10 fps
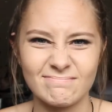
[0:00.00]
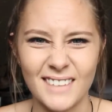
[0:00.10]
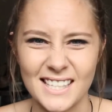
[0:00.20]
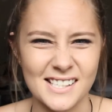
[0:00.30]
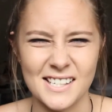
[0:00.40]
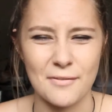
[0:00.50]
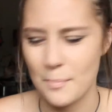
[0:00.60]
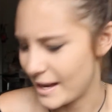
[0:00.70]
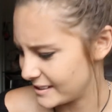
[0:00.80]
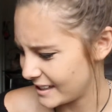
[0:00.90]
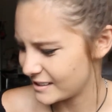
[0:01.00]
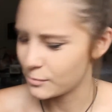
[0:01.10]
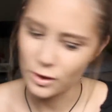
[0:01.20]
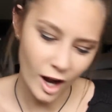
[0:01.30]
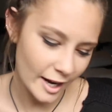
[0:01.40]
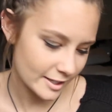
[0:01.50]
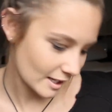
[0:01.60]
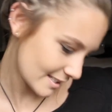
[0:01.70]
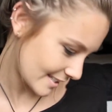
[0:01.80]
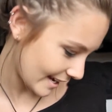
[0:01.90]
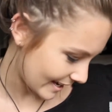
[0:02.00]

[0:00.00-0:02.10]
That doesn't even make sense. Well, it kind of does,